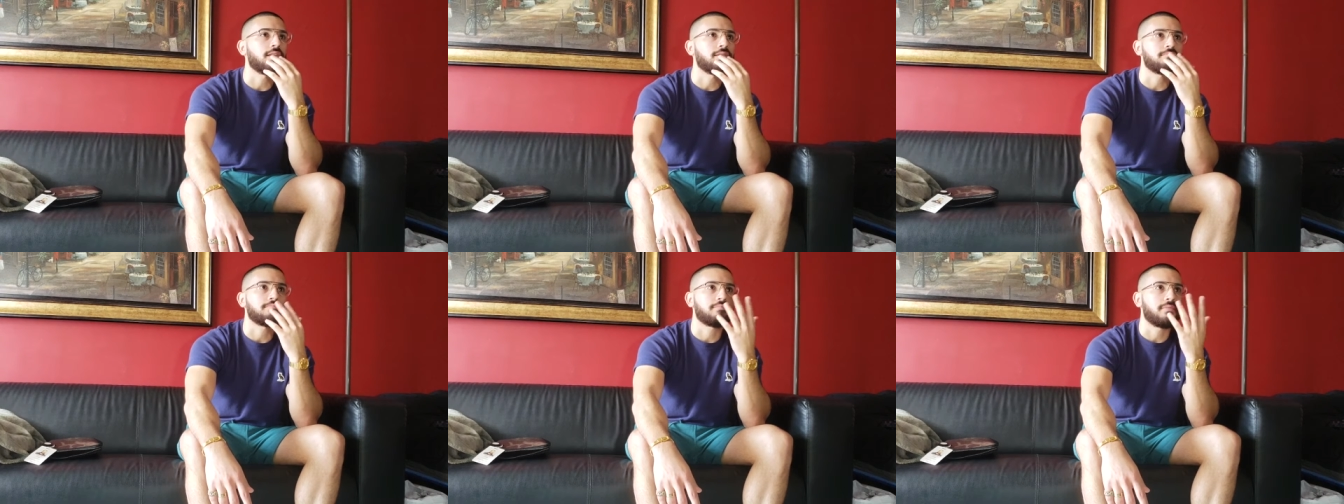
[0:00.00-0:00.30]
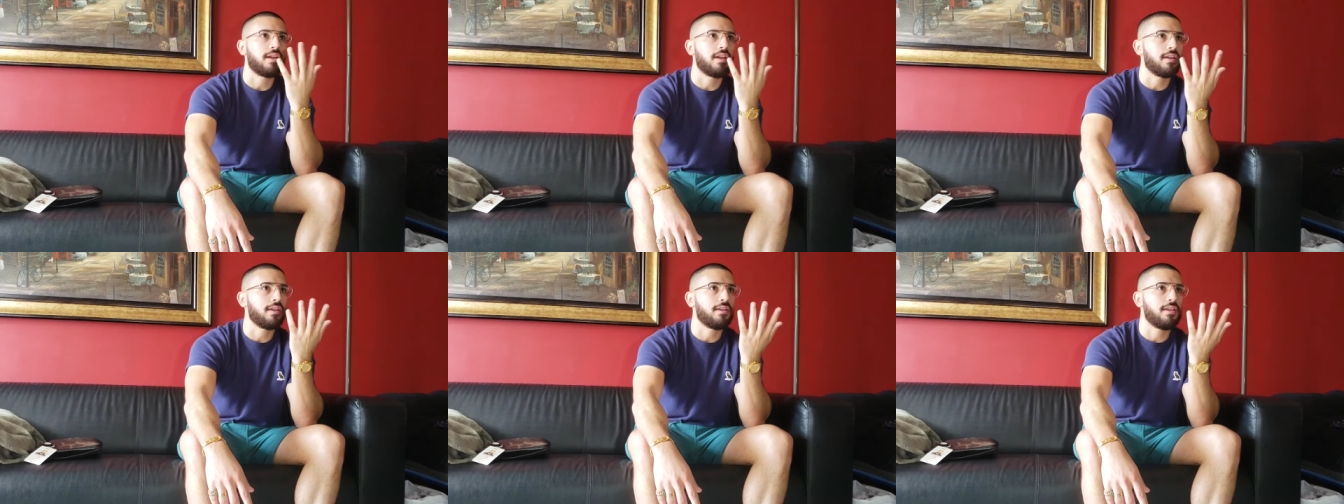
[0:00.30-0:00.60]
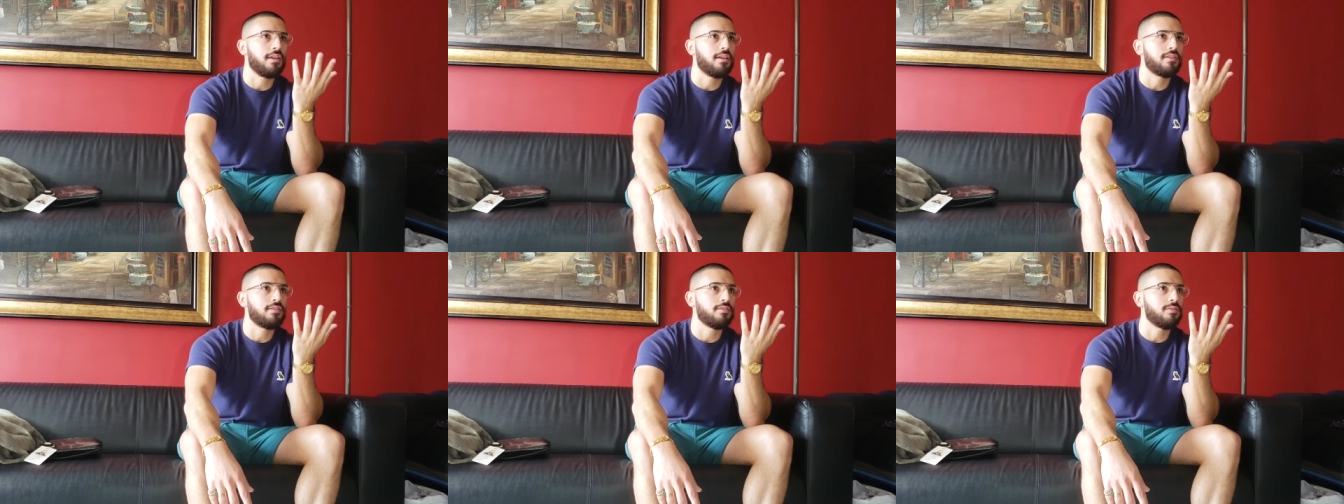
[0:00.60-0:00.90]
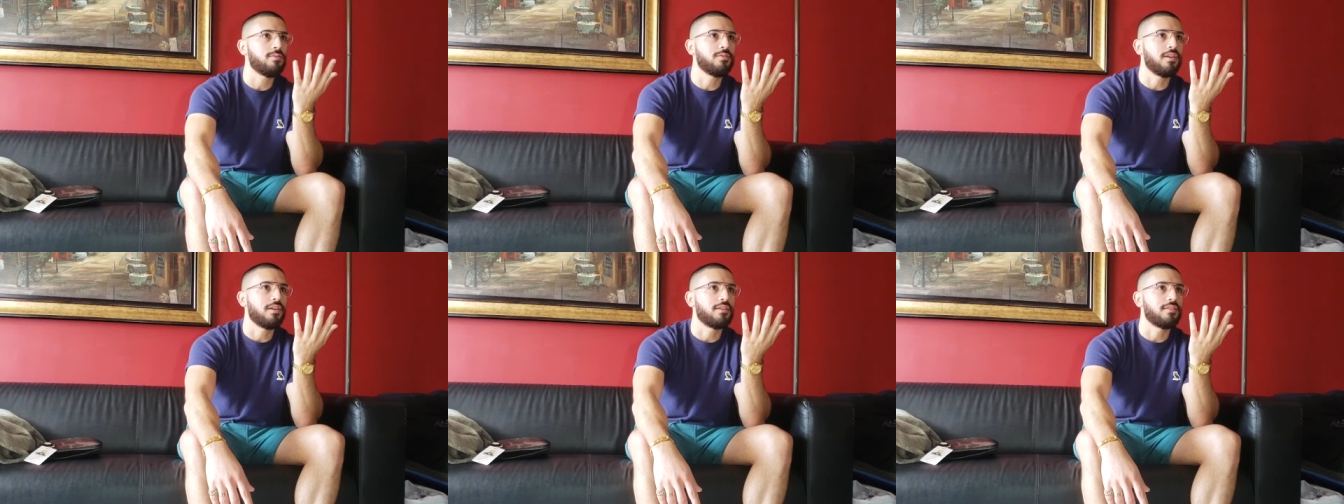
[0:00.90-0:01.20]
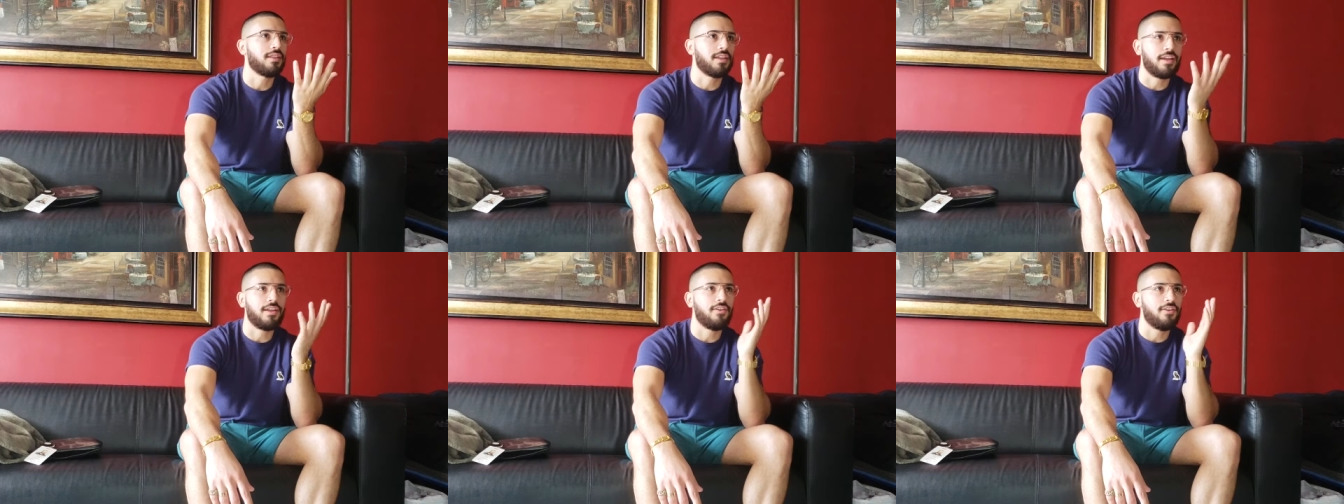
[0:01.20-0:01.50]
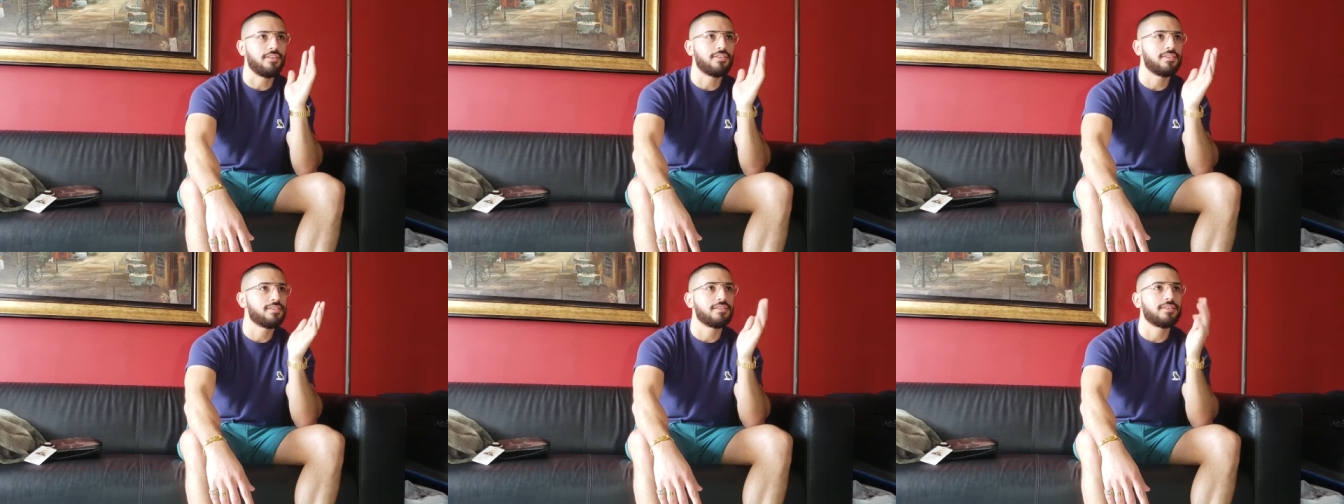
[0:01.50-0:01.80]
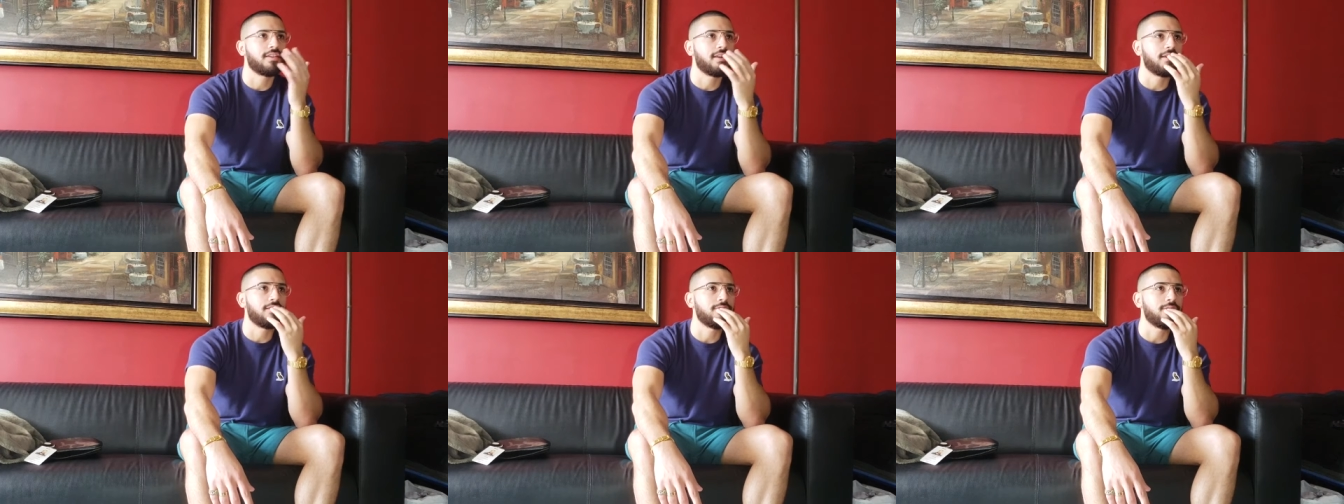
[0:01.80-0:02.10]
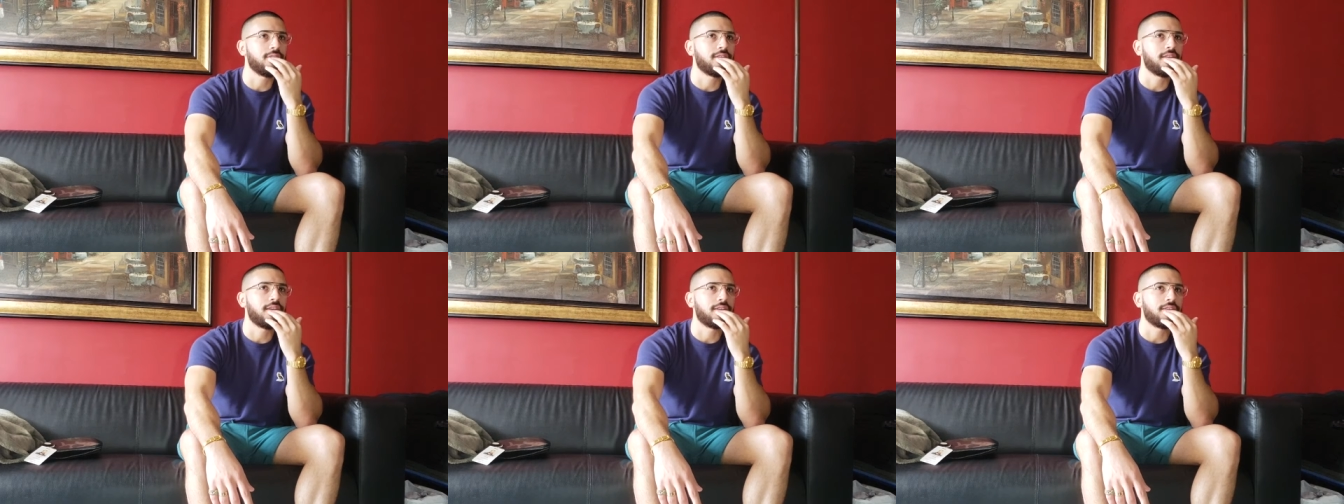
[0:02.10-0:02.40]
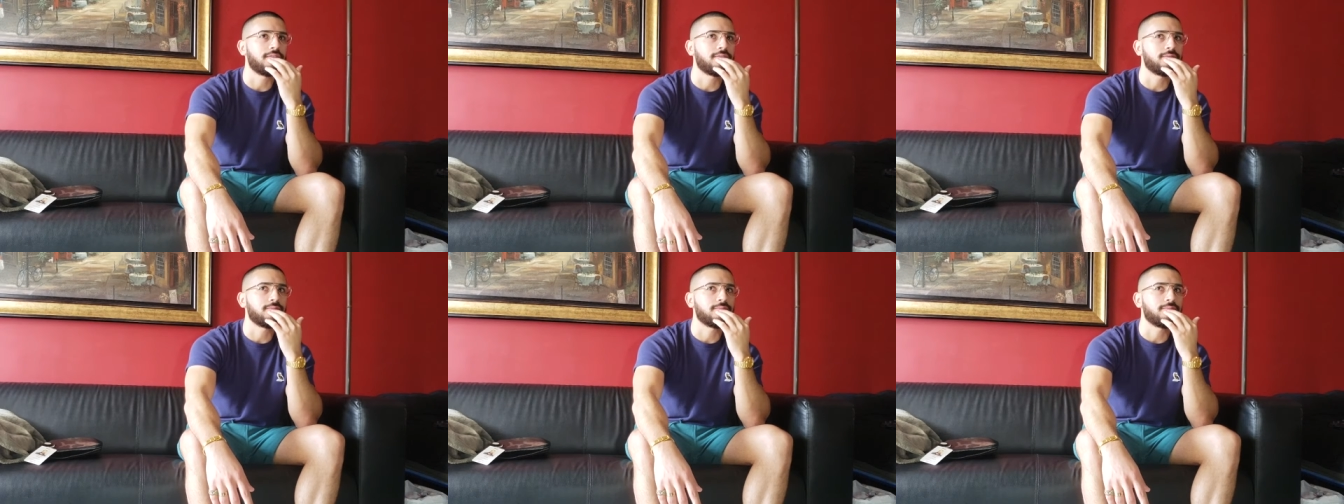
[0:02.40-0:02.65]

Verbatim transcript: i can't do that like i honestly can't do that like